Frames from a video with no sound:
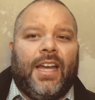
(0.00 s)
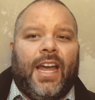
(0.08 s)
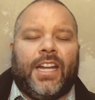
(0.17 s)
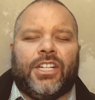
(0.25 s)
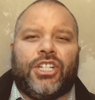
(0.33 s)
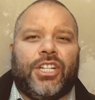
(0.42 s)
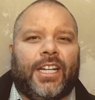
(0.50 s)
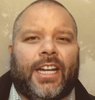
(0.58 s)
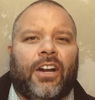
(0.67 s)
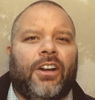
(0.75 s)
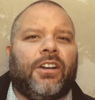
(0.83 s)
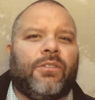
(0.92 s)
And she
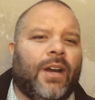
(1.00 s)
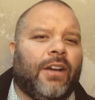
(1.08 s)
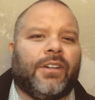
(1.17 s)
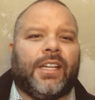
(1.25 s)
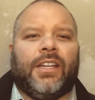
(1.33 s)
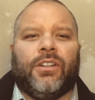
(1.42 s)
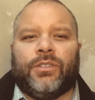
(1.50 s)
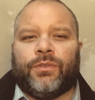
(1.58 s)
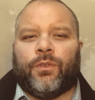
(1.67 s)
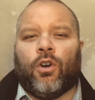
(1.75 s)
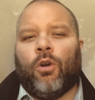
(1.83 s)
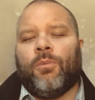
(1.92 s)
carried around guilt
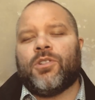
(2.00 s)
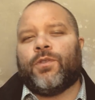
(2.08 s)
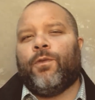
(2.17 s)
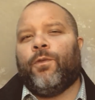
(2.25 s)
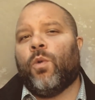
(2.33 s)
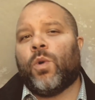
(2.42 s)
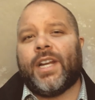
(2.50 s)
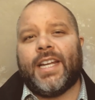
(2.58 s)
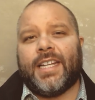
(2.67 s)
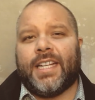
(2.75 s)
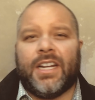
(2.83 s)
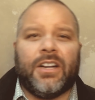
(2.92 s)
for almost 40
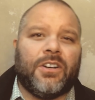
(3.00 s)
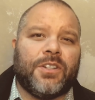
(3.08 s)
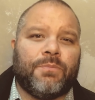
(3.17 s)
years,